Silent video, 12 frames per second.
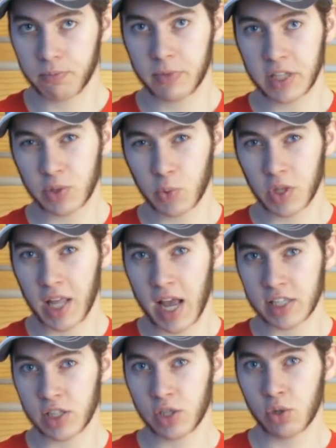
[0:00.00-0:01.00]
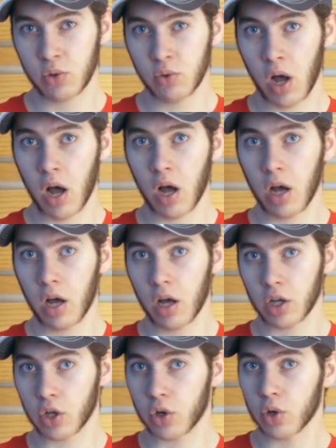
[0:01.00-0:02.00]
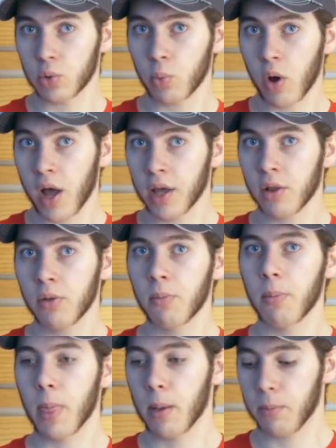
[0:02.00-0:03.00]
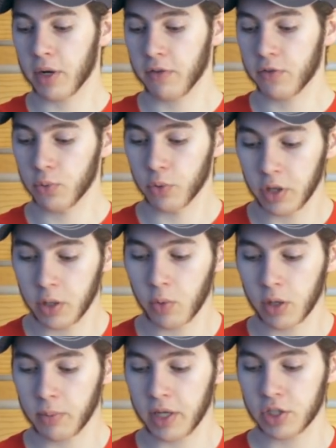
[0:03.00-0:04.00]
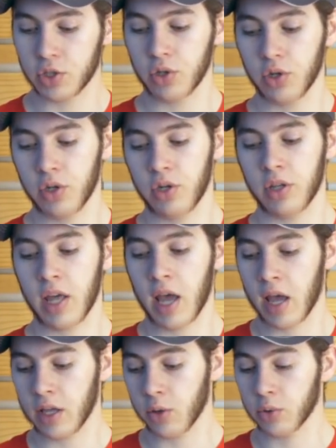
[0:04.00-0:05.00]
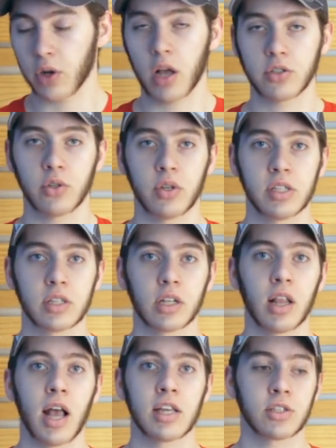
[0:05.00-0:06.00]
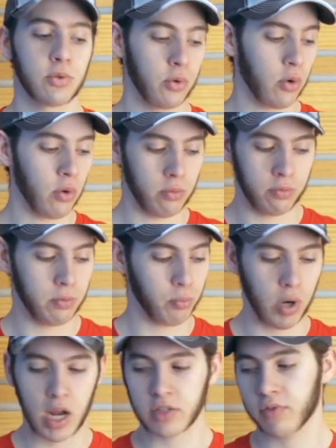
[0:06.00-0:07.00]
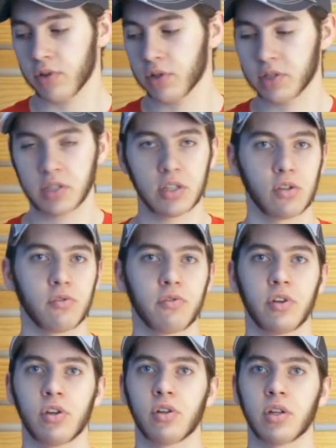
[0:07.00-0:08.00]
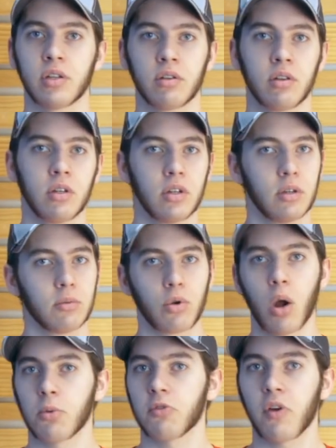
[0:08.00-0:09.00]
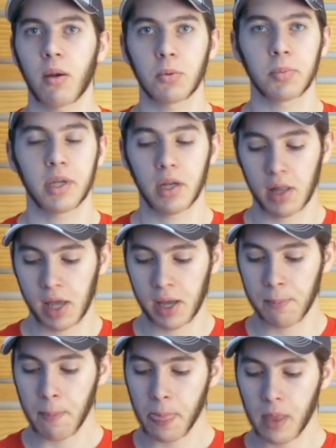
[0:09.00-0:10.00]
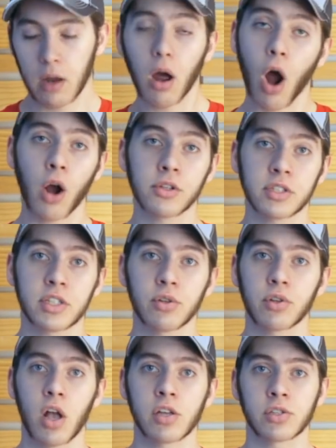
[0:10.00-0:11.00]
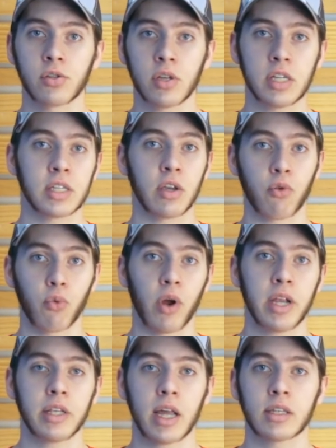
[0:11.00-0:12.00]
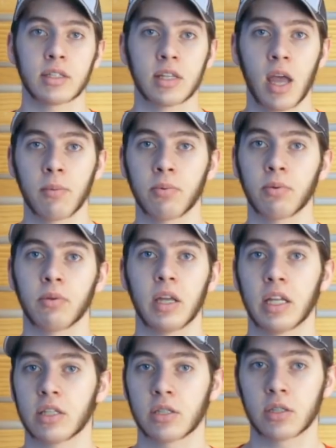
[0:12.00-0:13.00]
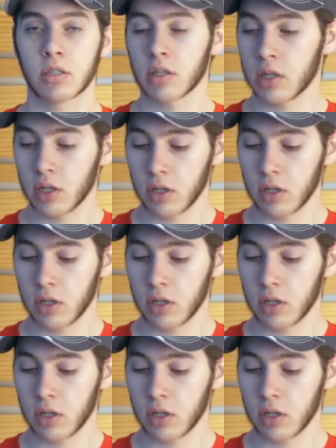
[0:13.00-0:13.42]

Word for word: This will last you a good while, but if you really want to make sure that your nozzle is going to last through a brass fill and steel fill and carbon fiber PLA, a hardened steel nozzle is a great next step. It's